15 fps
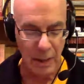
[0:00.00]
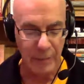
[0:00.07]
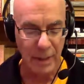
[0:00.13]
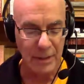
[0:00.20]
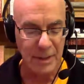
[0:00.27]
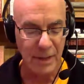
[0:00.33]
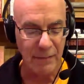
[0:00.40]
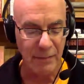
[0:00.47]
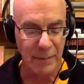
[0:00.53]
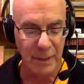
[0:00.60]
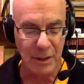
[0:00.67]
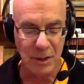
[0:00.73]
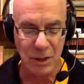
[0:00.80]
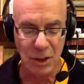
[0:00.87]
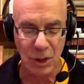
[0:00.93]
about 7
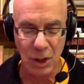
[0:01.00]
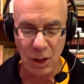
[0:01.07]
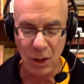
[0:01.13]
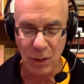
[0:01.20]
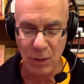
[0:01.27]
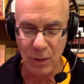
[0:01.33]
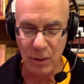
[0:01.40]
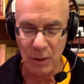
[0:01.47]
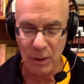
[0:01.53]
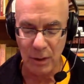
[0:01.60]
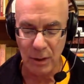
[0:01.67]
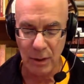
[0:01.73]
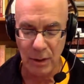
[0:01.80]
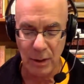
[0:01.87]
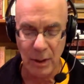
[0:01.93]
minutes to go.
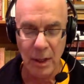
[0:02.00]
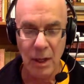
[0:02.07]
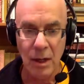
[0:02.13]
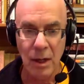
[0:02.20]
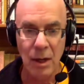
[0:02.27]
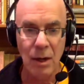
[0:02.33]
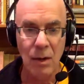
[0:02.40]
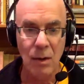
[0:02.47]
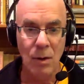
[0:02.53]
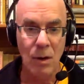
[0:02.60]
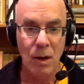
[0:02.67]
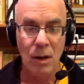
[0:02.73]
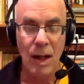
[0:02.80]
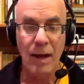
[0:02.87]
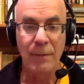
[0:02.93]

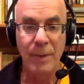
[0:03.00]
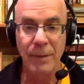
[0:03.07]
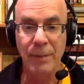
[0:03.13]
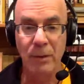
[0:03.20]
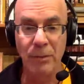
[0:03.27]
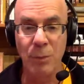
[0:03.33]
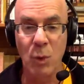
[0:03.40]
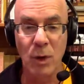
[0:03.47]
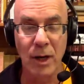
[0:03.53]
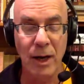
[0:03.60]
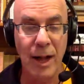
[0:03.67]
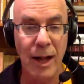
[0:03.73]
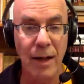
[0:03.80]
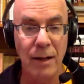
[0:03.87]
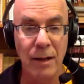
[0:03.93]
A lot of people have
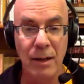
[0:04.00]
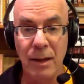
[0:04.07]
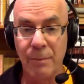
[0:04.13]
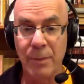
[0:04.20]
pointed out